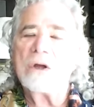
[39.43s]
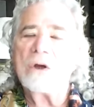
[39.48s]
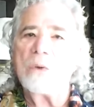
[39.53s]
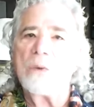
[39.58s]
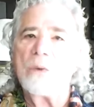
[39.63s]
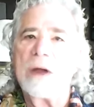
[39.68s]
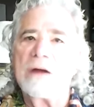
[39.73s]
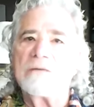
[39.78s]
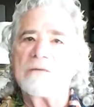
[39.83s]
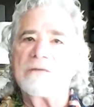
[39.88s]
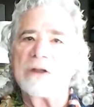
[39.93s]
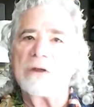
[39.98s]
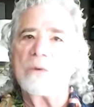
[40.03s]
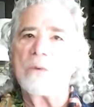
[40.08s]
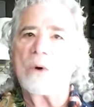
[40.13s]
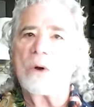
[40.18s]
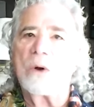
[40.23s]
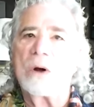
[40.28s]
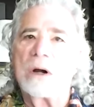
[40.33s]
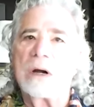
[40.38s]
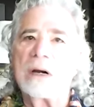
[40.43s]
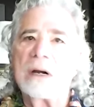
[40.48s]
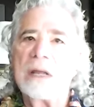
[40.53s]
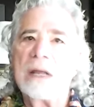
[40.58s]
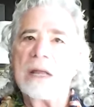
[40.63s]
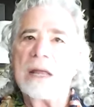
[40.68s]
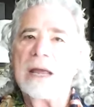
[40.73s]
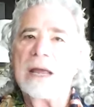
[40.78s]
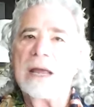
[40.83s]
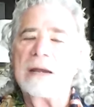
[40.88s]
whoever you are
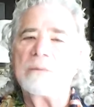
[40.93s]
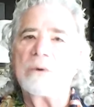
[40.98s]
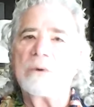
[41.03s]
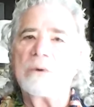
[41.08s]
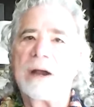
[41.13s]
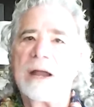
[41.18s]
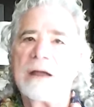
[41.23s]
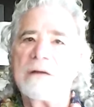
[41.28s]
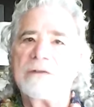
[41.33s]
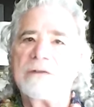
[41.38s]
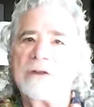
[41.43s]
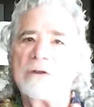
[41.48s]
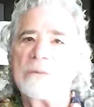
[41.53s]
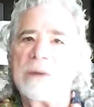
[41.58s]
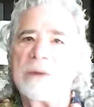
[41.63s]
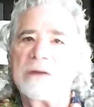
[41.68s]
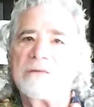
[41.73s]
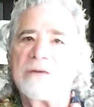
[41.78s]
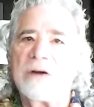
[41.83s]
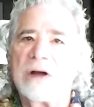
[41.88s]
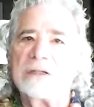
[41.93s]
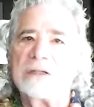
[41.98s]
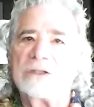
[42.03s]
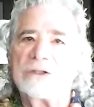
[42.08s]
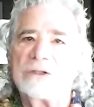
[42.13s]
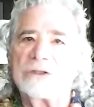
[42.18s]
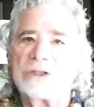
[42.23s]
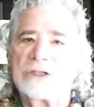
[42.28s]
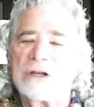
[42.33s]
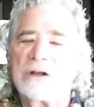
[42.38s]
and wherever you may find
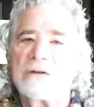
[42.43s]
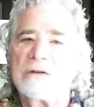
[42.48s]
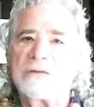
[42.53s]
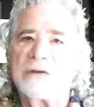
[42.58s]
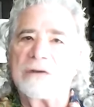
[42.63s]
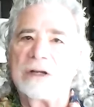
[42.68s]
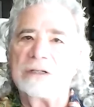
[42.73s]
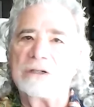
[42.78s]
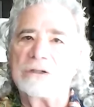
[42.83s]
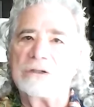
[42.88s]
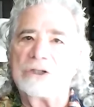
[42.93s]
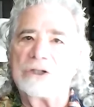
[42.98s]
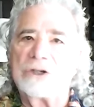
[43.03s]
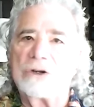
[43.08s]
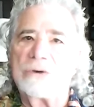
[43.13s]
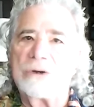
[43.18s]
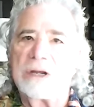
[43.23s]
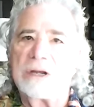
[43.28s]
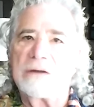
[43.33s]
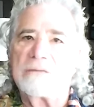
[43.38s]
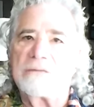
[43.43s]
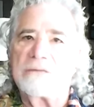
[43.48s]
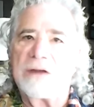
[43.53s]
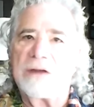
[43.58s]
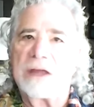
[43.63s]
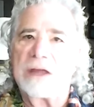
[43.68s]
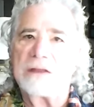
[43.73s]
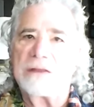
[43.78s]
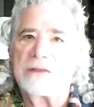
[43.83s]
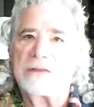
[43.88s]
yourself on your journey of
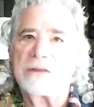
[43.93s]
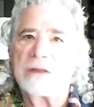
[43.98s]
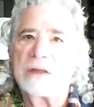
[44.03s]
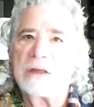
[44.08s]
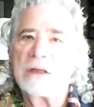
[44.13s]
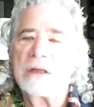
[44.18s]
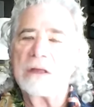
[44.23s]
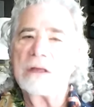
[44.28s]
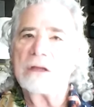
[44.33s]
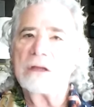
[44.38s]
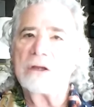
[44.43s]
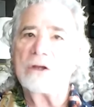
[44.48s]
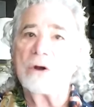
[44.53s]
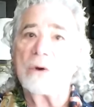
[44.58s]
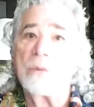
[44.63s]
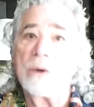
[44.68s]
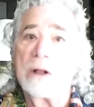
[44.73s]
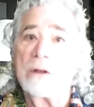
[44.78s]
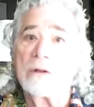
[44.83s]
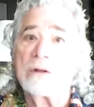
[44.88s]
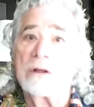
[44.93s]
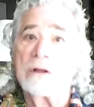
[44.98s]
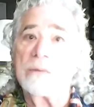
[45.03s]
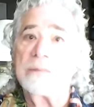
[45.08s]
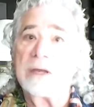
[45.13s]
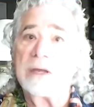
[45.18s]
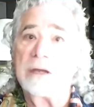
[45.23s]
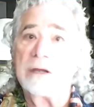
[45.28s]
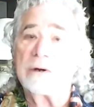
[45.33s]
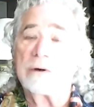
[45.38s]
faith. You're
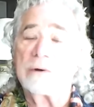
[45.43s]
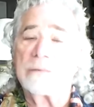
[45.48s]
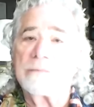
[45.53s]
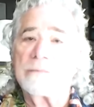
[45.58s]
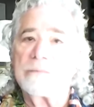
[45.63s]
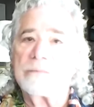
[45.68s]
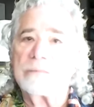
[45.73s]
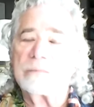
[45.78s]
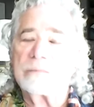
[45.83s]
welcome here.